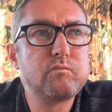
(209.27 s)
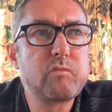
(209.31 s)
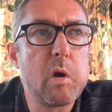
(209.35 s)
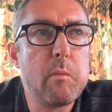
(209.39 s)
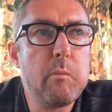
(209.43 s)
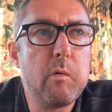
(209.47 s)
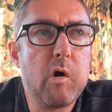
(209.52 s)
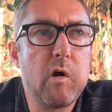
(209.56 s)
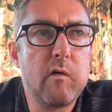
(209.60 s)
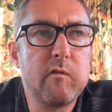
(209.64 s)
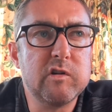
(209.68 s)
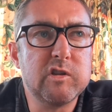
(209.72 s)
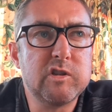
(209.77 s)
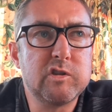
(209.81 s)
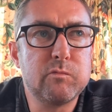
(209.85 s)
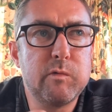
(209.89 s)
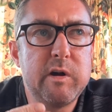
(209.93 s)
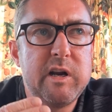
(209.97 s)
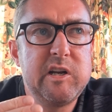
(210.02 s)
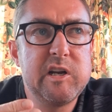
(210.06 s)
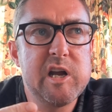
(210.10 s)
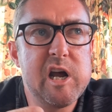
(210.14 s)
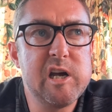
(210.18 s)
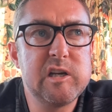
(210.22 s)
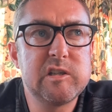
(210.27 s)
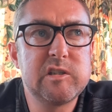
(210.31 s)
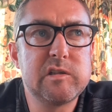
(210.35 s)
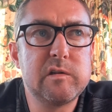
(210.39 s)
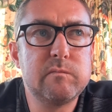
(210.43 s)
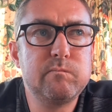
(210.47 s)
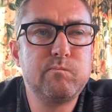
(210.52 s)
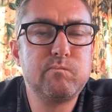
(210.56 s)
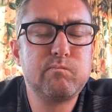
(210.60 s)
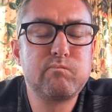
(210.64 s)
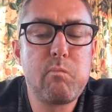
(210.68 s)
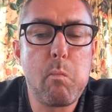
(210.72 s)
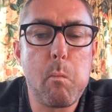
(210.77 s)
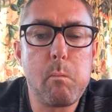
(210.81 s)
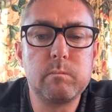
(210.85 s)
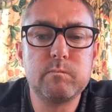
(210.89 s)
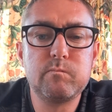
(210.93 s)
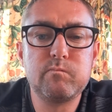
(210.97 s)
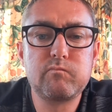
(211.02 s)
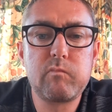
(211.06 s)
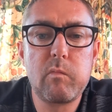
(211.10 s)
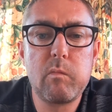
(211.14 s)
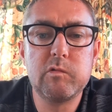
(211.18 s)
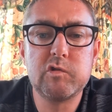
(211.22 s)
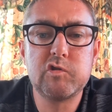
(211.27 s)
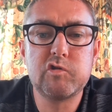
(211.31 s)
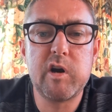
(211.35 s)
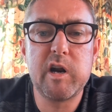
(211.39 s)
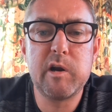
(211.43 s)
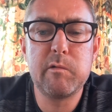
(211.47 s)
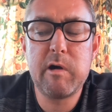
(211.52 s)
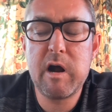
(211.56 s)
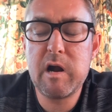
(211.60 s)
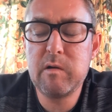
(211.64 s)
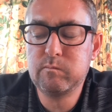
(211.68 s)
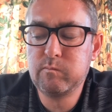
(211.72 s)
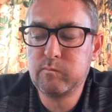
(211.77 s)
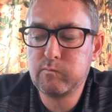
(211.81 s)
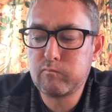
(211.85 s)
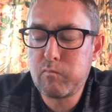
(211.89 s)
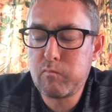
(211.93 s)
More of a sweet taste straight away.